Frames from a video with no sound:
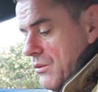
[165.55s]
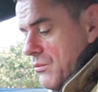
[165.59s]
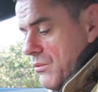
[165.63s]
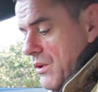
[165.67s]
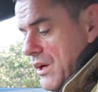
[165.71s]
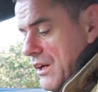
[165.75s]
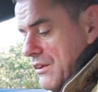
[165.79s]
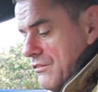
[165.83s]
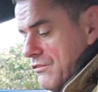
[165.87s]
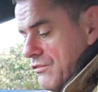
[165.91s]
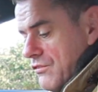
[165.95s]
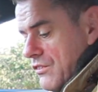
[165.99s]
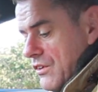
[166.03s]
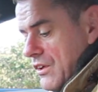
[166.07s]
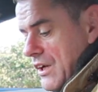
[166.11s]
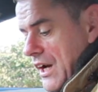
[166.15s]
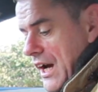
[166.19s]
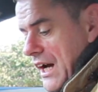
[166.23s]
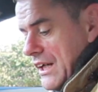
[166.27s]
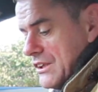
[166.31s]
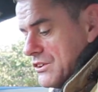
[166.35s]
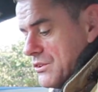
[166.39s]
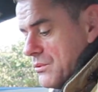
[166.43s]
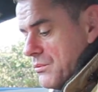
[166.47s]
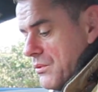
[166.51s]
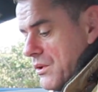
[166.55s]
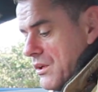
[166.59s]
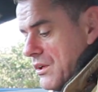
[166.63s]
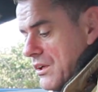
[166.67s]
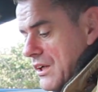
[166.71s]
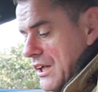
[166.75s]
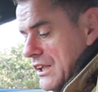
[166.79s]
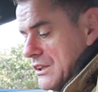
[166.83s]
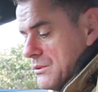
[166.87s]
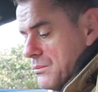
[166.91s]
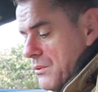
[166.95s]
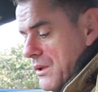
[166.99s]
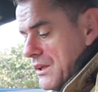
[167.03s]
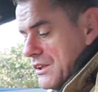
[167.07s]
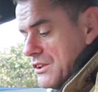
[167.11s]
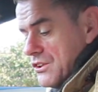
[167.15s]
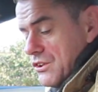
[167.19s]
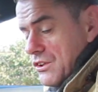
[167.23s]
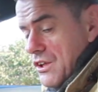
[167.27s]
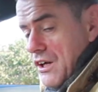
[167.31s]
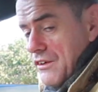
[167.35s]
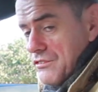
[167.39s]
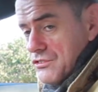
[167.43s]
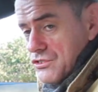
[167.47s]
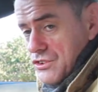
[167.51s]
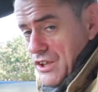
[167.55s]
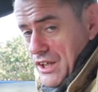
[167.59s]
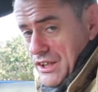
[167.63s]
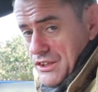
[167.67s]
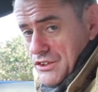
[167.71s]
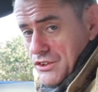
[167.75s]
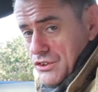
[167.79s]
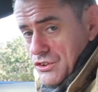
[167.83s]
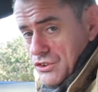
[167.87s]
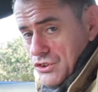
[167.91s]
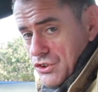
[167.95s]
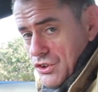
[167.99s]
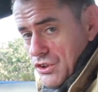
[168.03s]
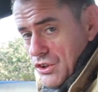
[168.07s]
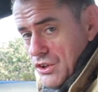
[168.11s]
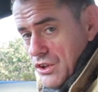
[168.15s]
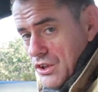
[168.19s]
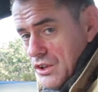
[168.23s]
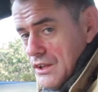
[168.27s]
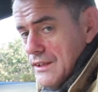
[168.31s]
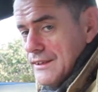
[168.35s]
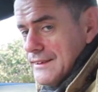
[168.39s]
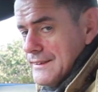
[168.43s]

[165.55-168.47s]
One for hazard warning lights, one to turn off the traction control.